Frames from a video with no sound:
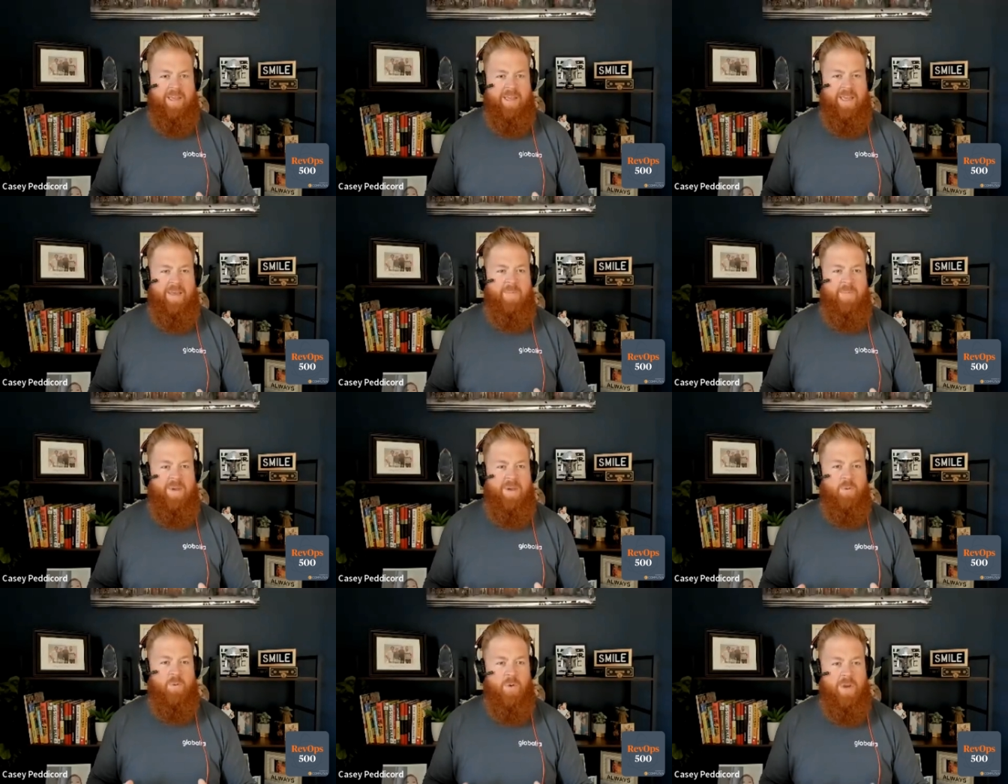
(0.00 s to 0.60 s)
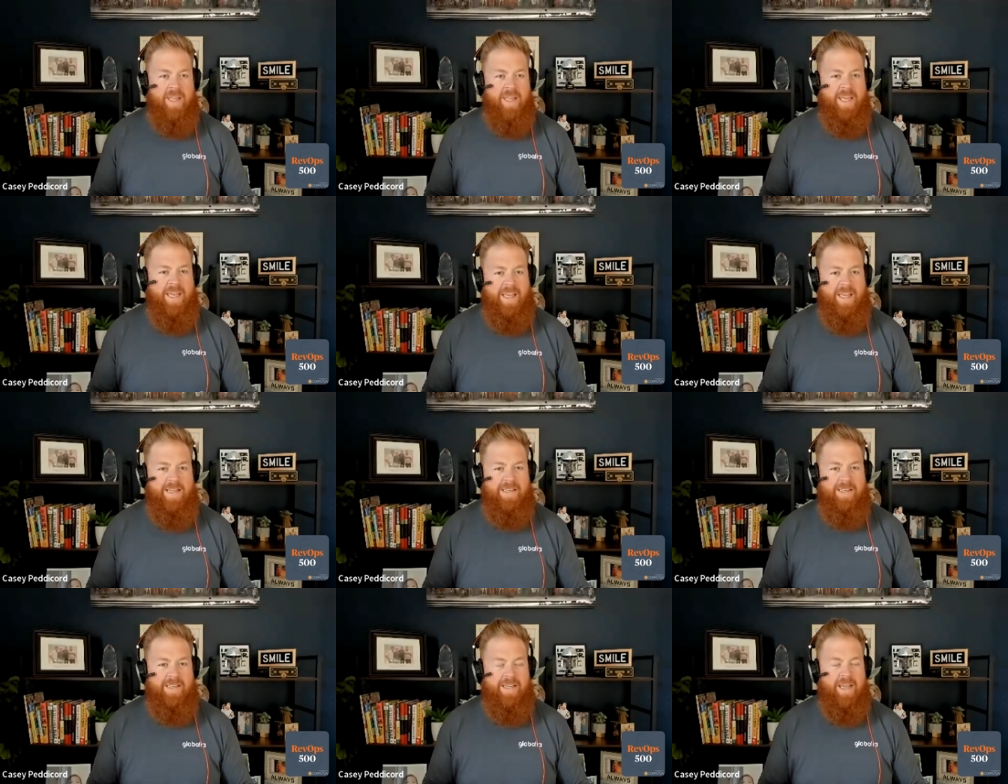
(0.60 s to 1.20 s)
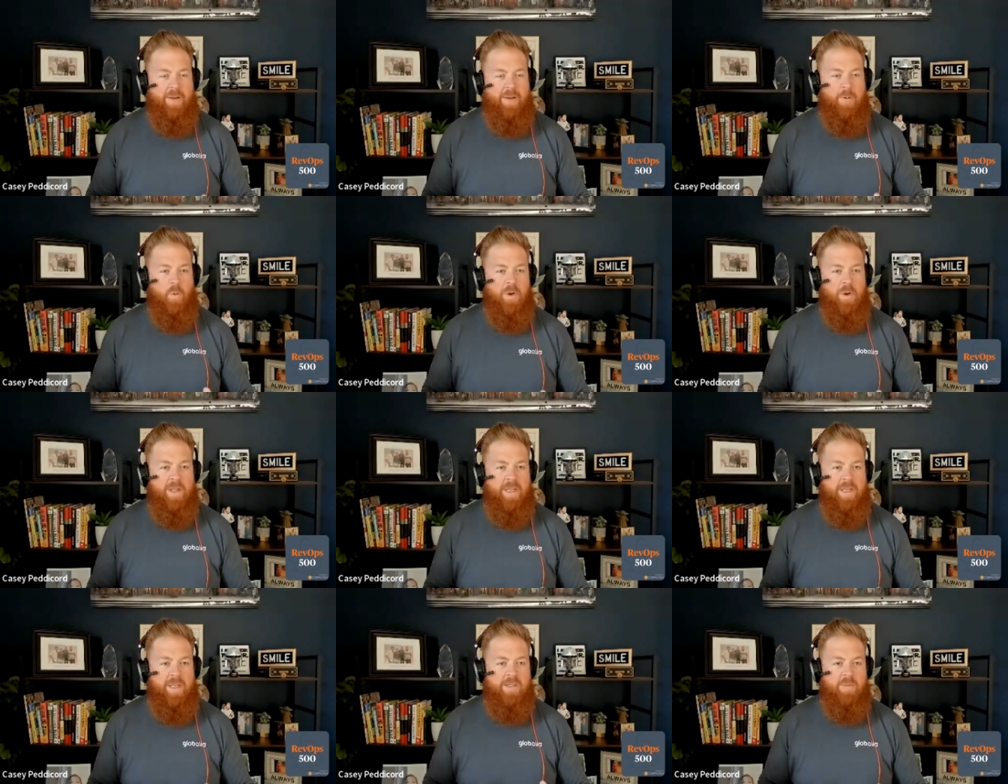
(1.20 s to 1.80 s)
It can be really easy and
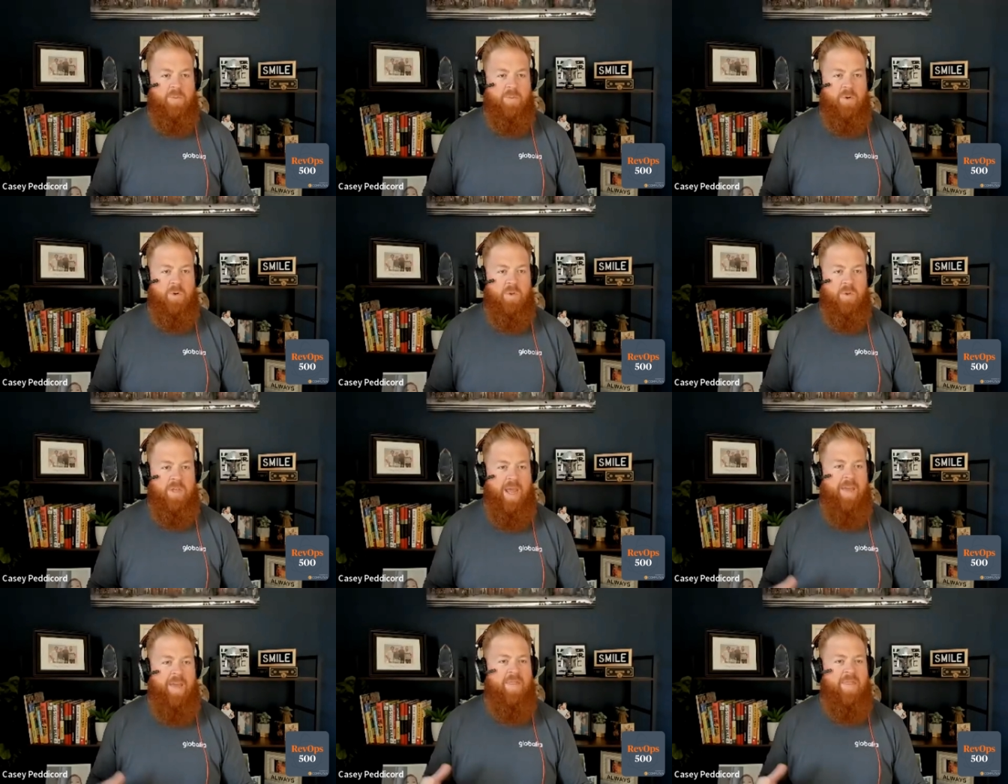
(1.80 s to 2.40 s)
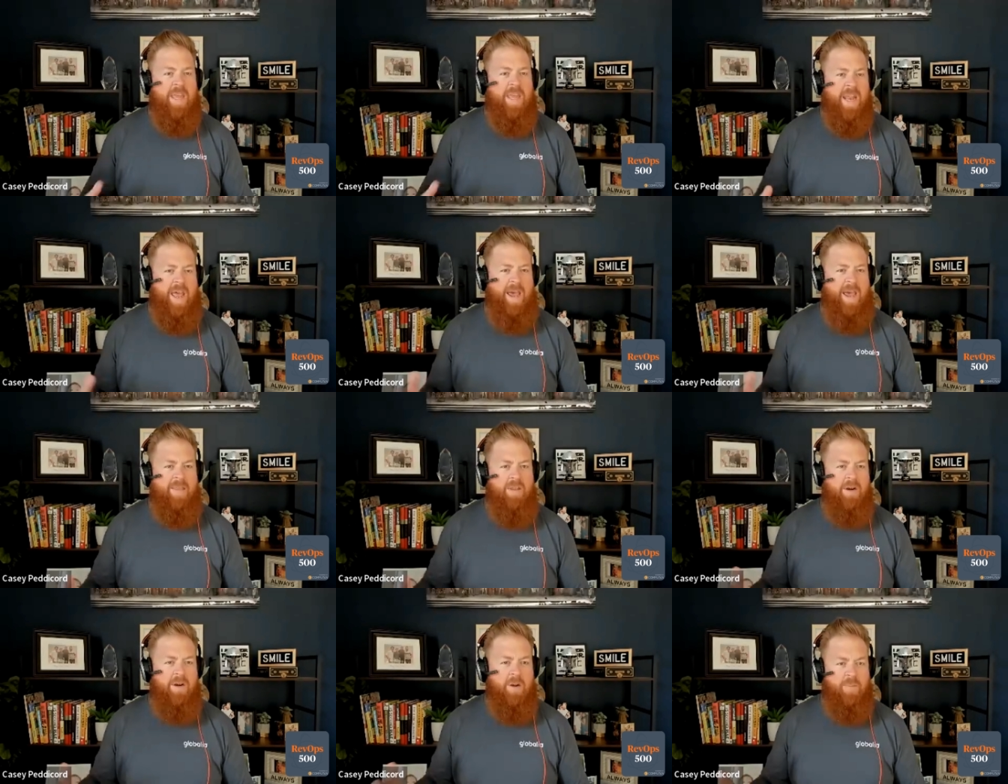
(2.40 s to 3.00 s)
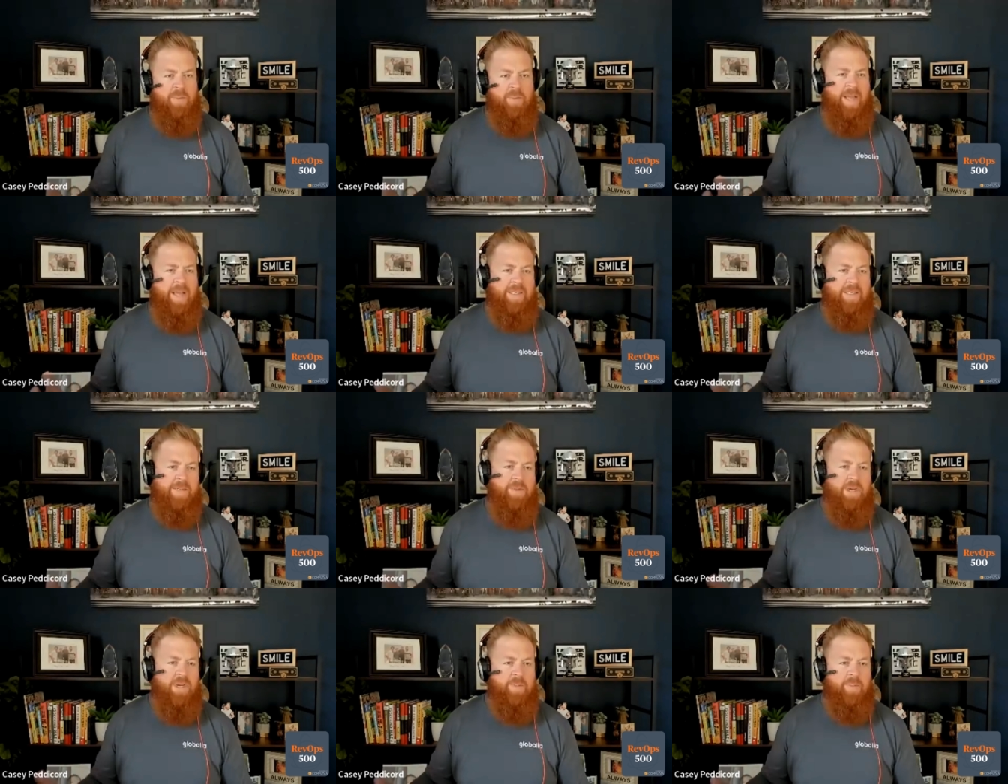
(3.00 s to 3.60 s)
really smooth, and then add
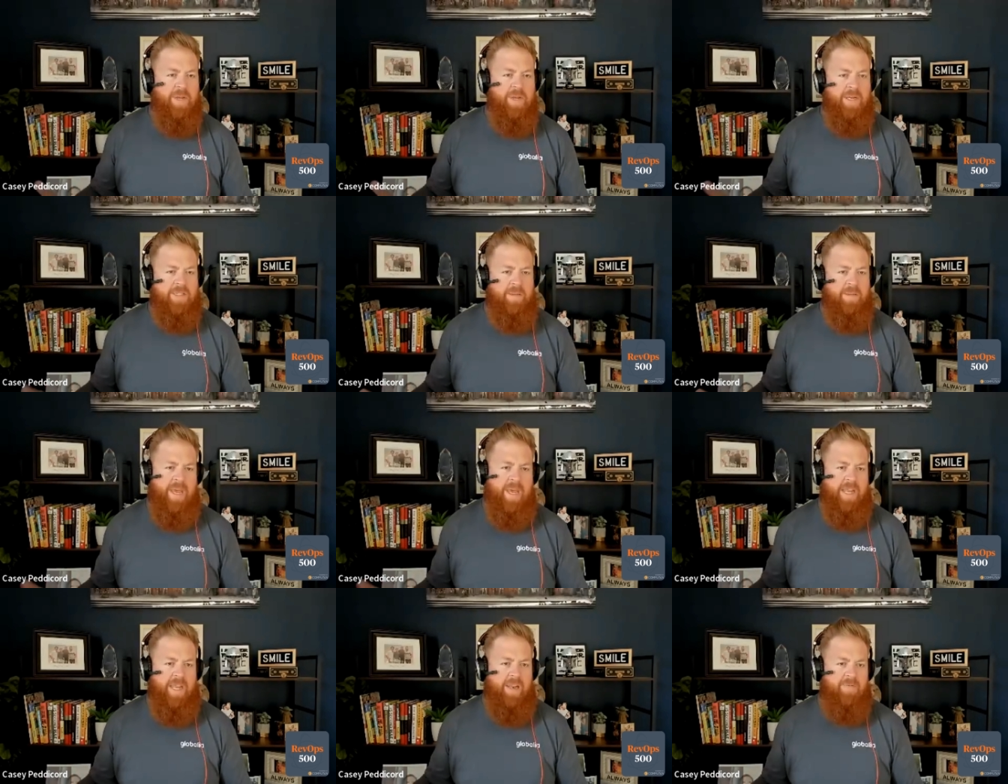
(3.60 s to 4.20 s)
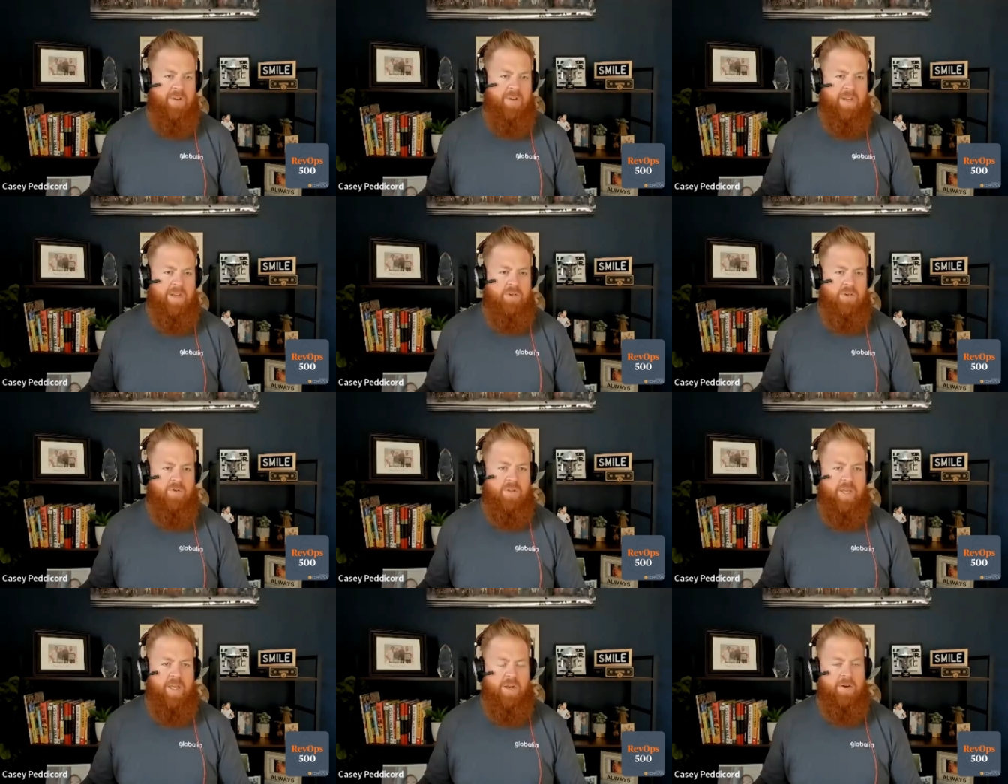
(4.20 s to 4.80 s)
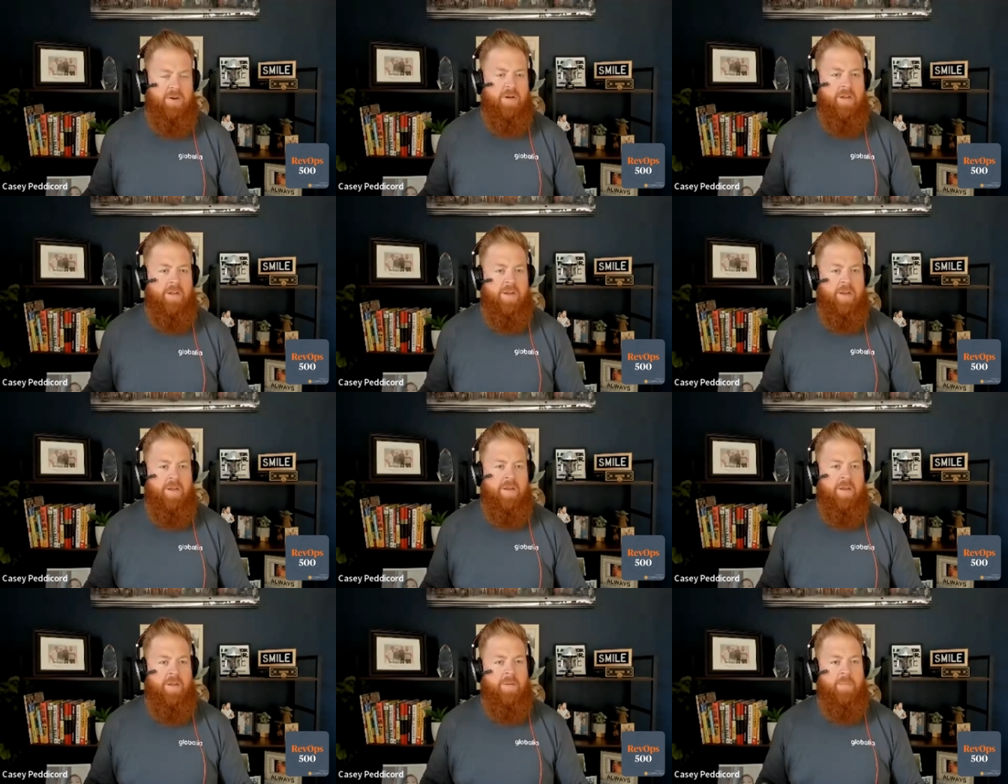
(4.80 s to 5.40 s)
some of the complexity back in if you need to later,
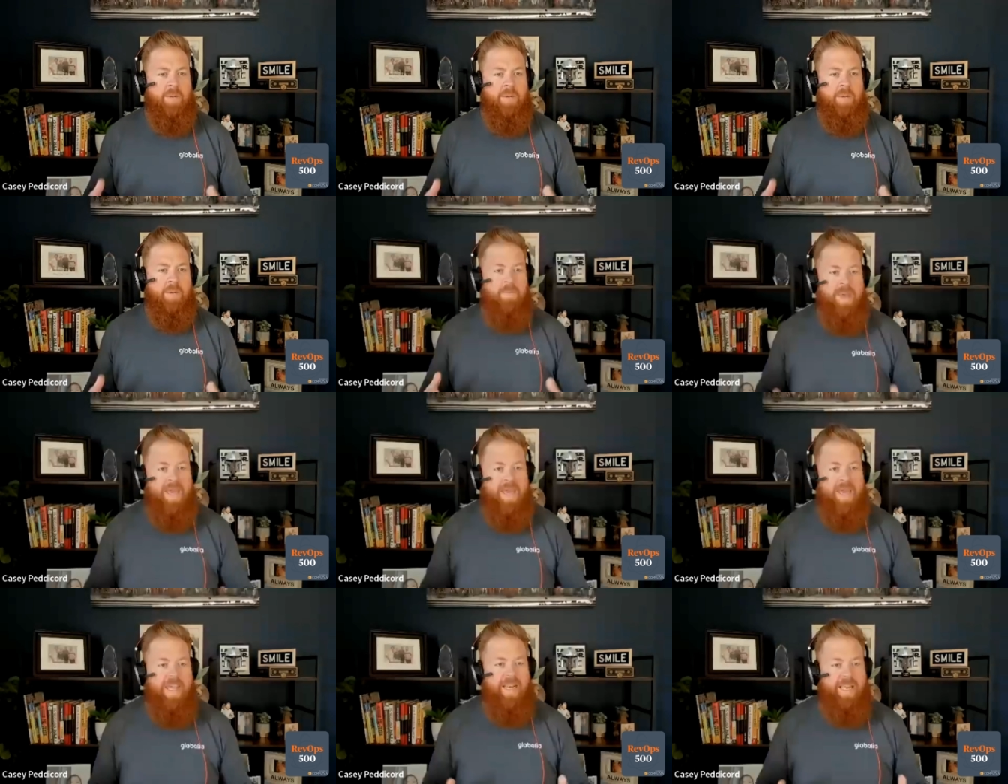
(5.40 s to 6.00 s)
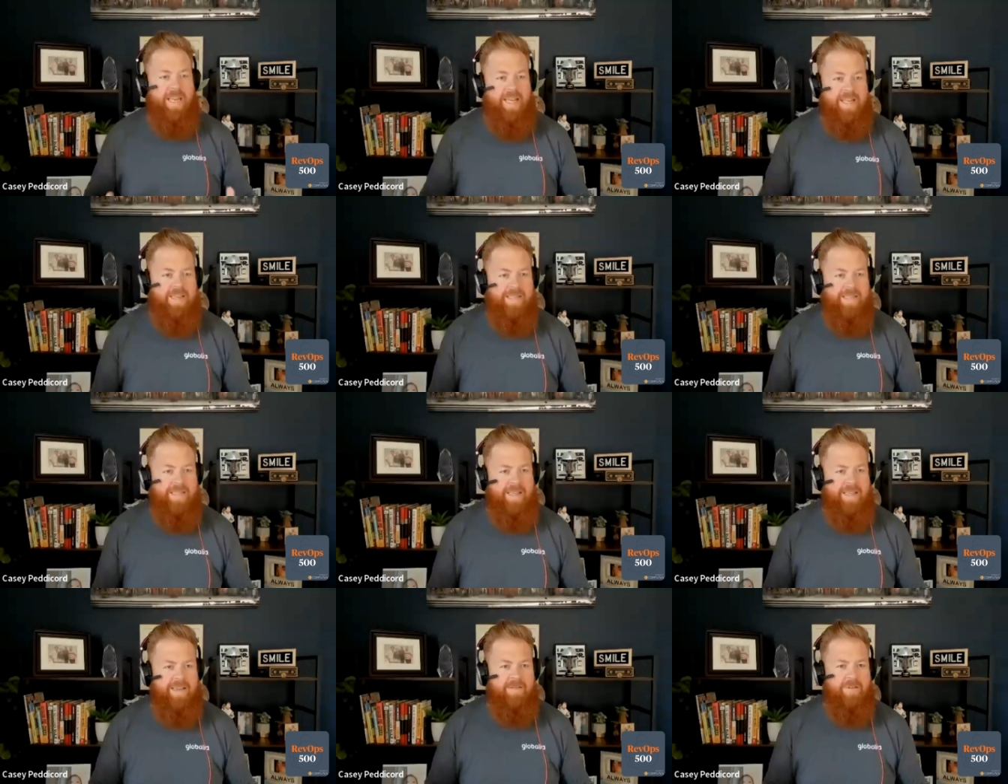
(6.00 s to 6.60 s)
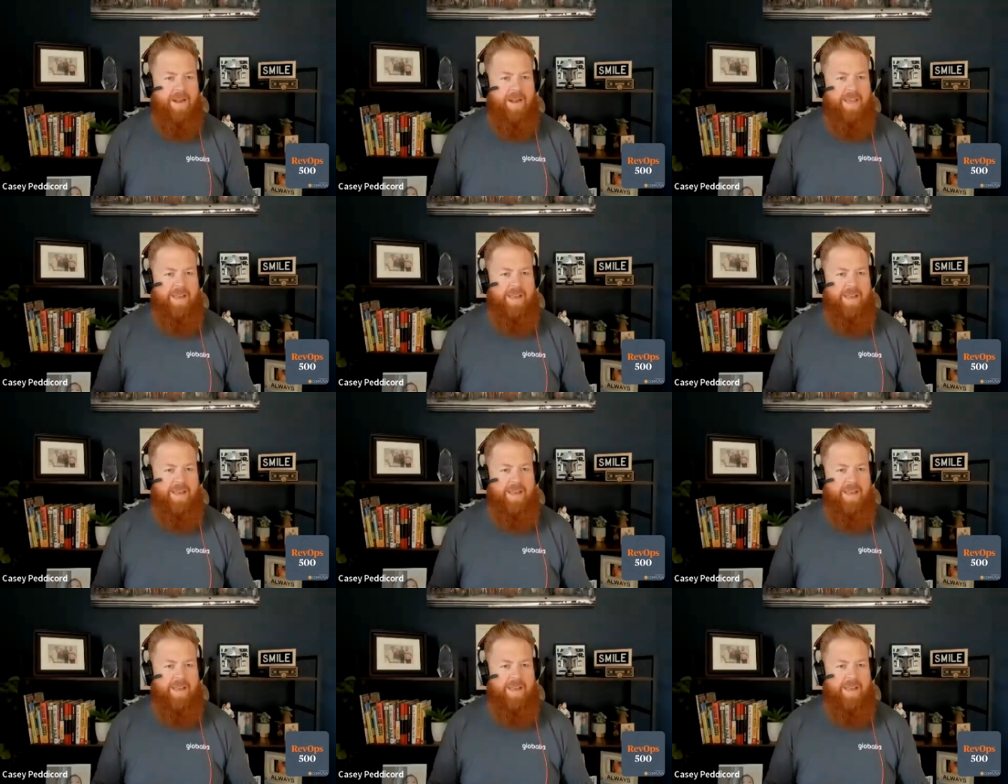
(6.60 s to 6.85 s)
but make it easy, right?